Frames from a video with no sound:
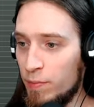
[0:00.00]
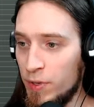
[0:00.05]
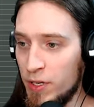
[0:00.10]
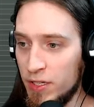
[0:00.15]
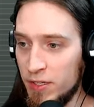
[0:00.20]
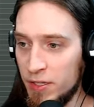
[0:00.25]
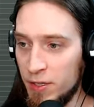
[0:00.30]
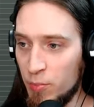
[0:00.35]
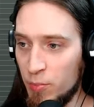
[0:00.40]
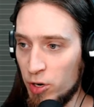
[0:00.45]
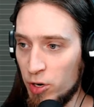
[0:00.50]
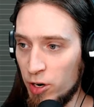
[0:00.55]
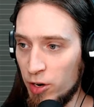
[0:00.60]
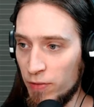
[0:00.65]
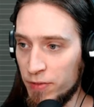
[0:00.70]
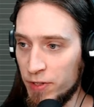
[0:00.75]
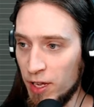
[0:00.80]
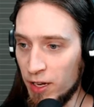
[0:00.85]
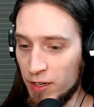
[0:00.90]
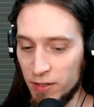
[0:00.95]
busy part
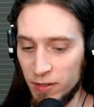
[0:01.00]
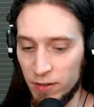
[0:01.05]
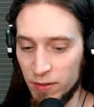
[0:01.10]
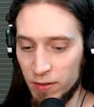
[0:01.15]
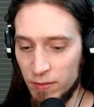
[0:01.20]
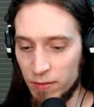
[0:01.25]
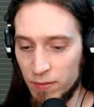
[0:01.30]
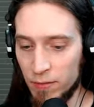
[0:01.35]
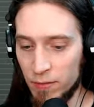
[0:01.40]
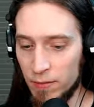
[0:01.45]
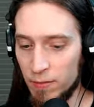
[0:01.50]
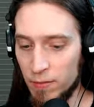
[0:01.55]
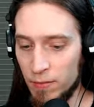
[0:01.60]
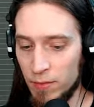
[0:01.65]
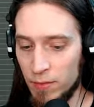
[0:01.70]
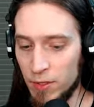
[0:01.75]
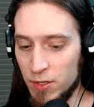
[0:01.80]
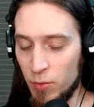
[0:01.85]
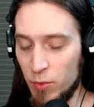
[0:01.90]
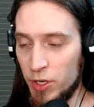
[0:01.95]
of that
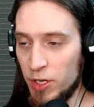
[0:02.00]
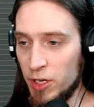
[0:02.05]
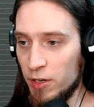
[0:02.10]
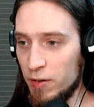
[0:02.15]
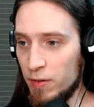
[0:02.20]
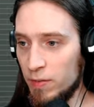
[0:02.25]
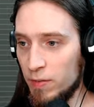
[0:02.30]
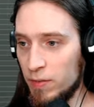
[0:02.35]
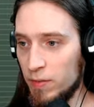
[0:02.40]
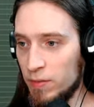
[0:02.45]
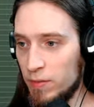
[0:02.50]
so we can